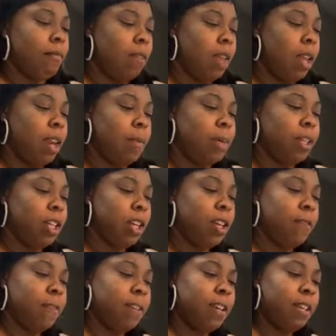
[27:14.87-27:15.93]
And I'm going to show you
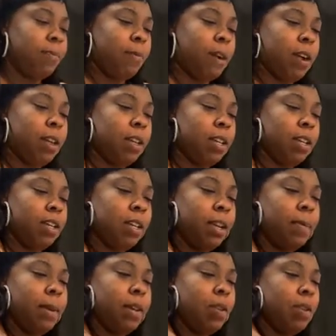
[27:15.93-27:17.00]
the finished product. So
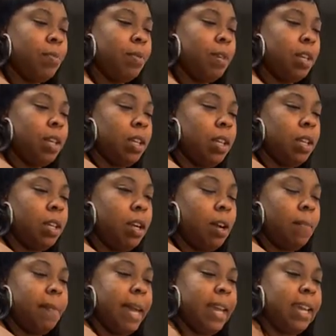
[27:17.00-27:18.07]
let me go and put
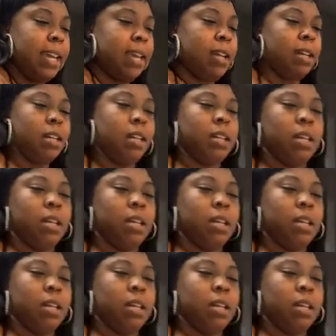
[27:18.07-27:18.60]
her back here.